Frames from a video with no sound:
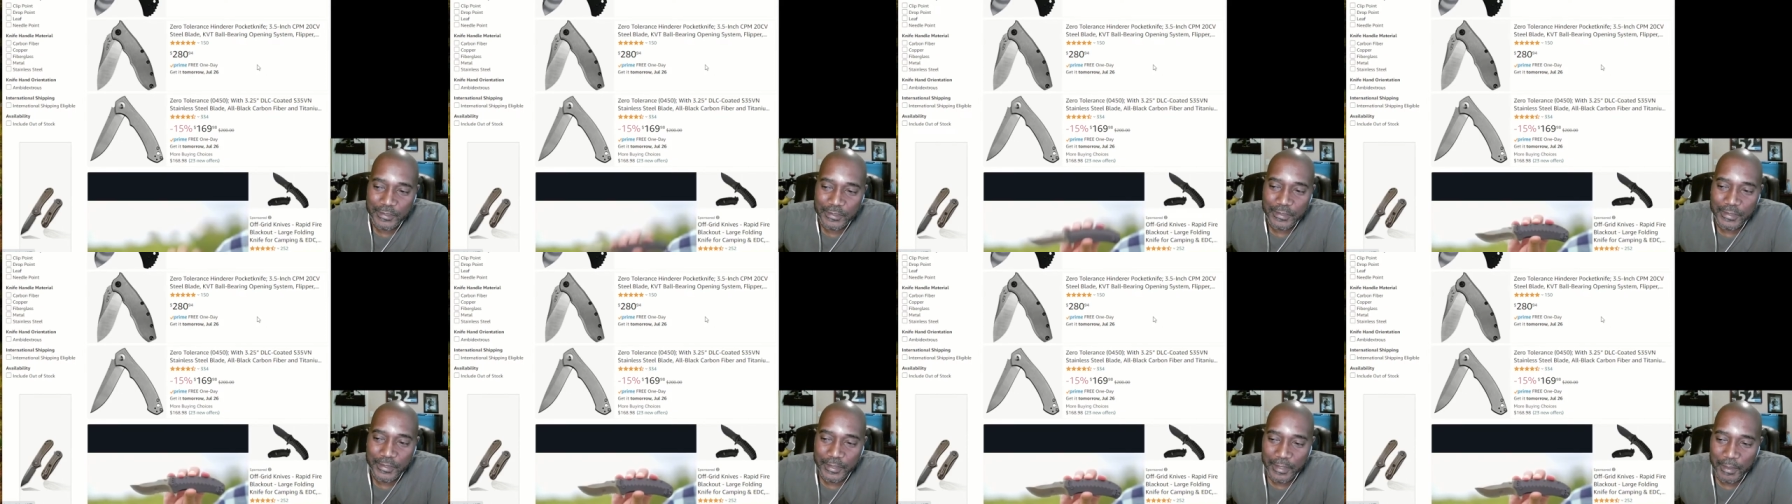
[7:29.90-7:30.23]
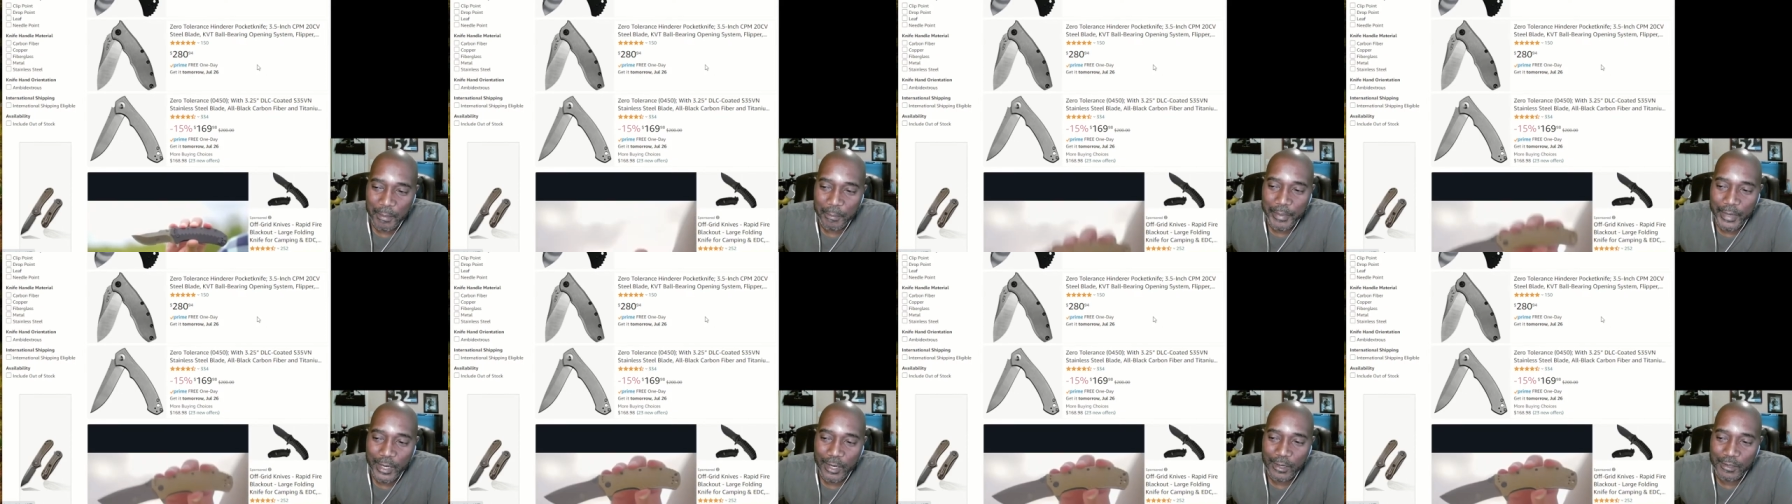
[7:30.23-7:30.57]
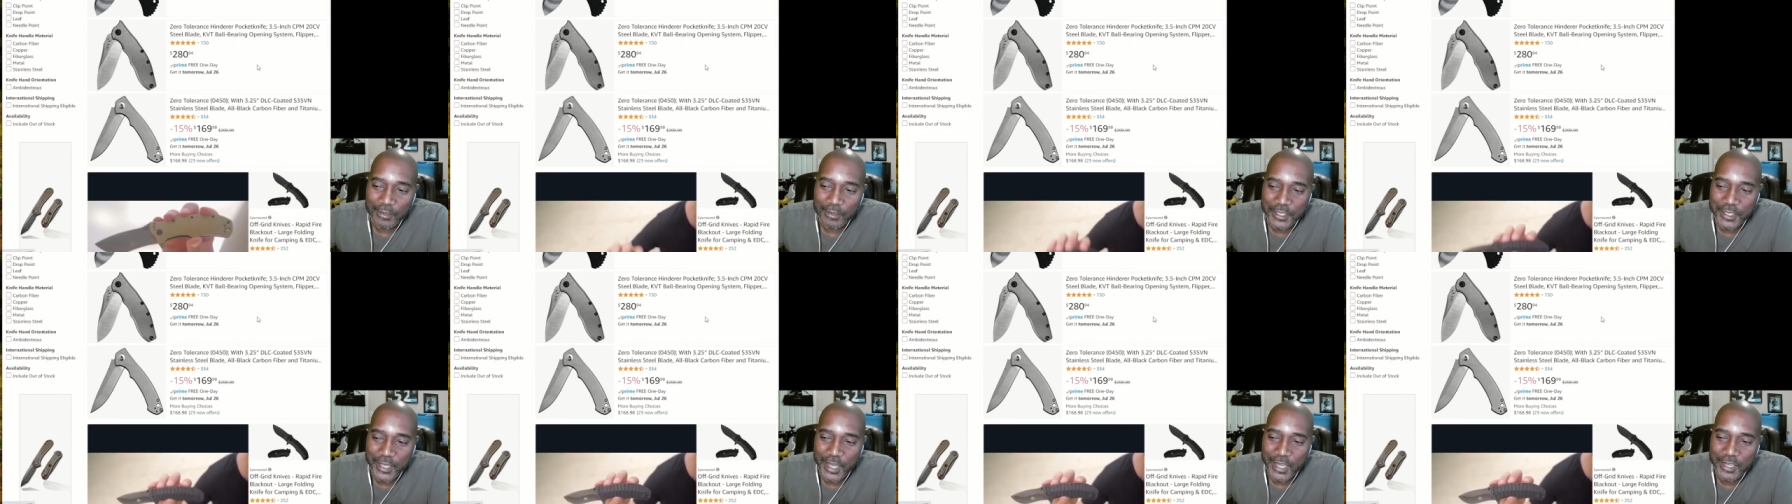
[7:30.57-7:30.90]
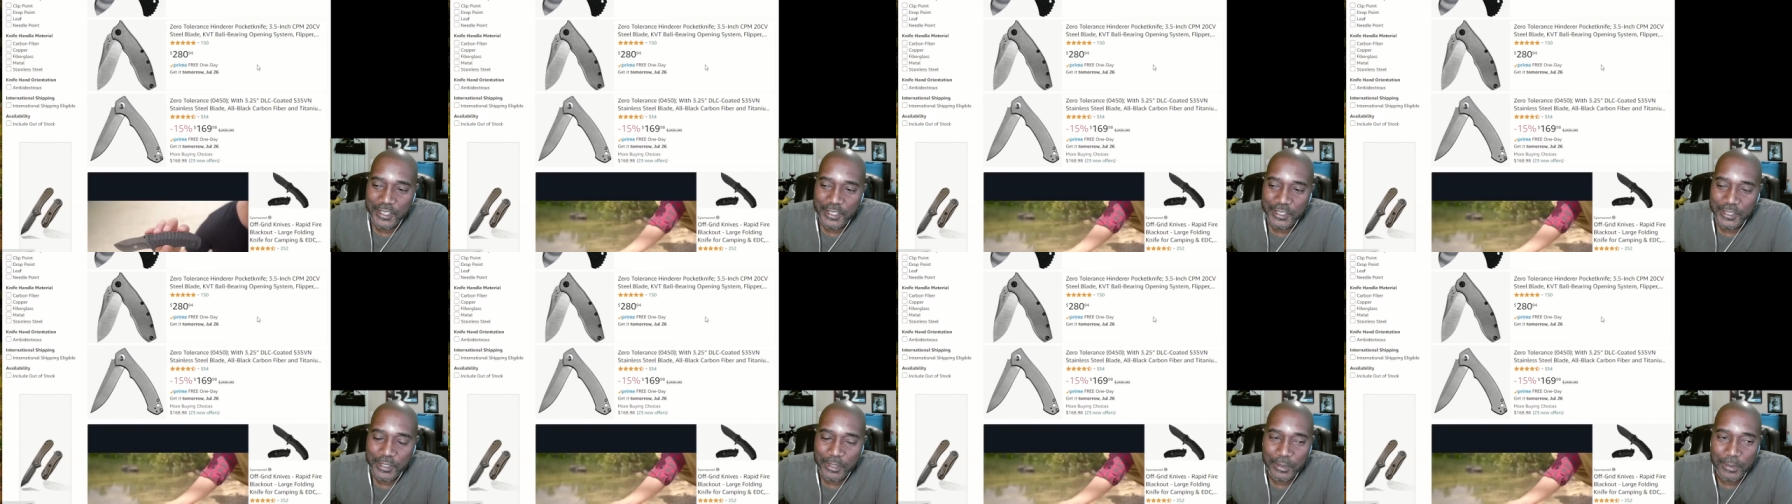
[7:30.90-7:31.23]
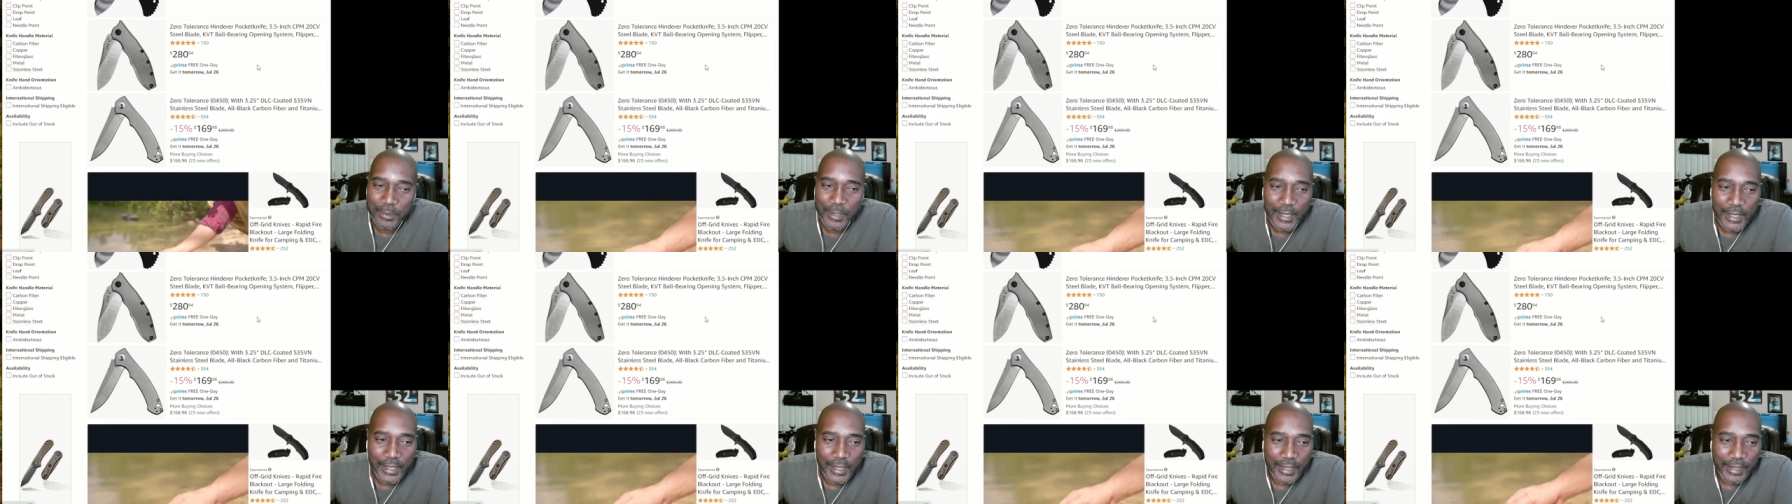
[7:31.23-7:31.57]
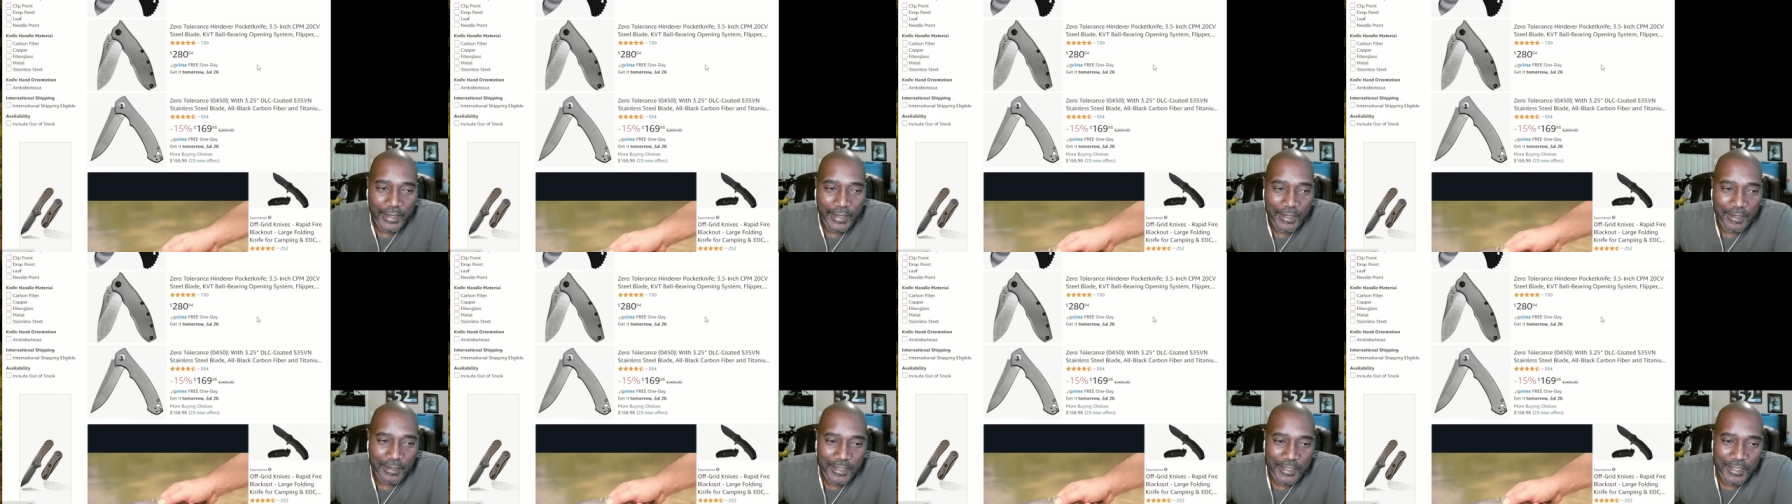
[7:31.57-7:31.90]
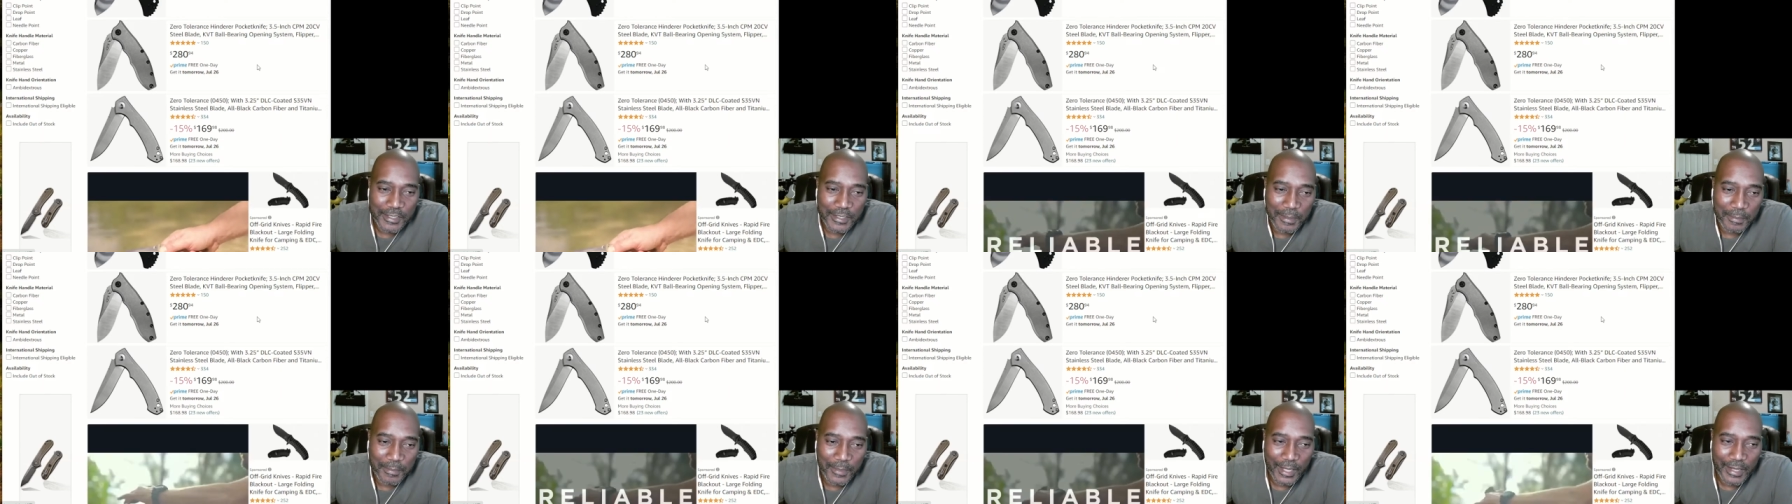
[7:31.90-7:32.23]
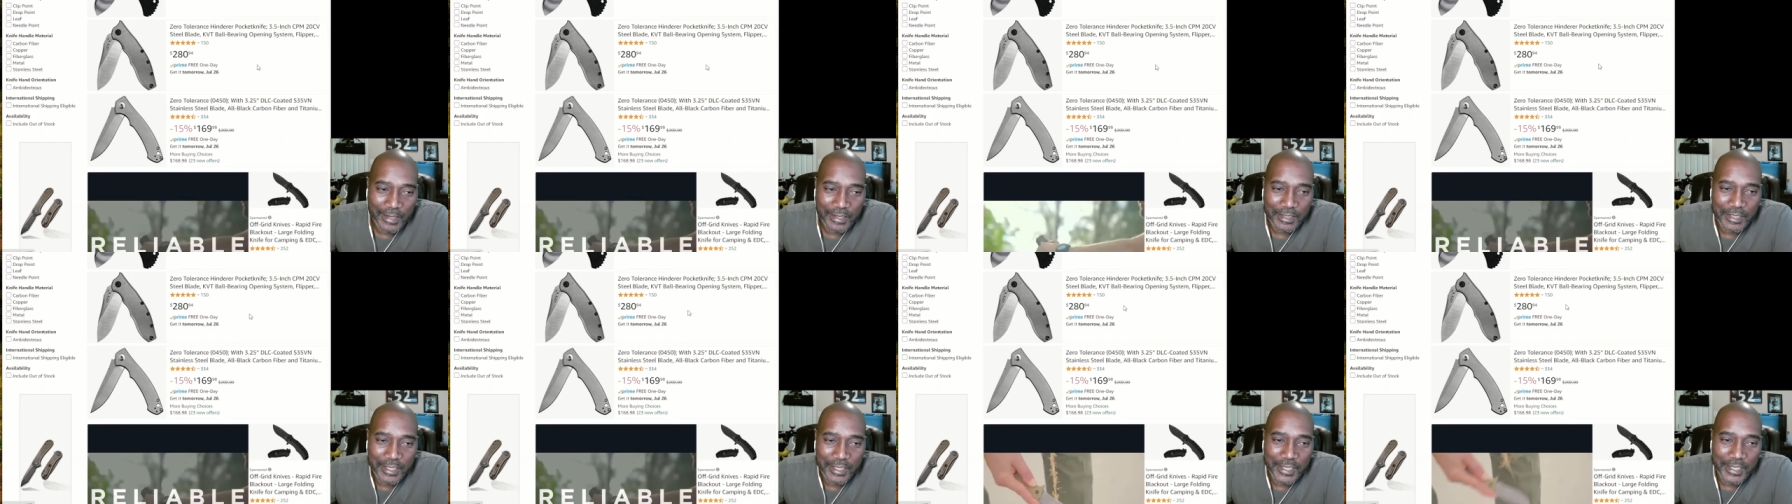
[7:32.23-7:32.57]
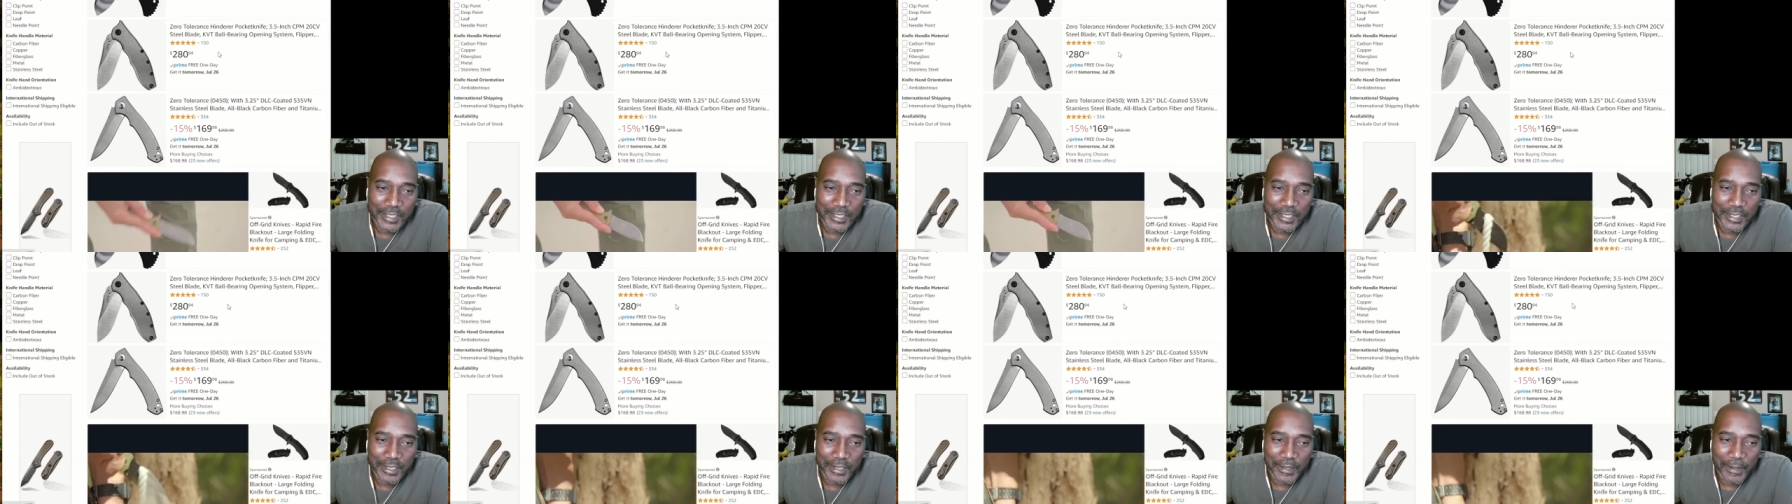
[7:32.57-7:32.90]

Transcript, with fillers: comparing sites to, you know, just something like this.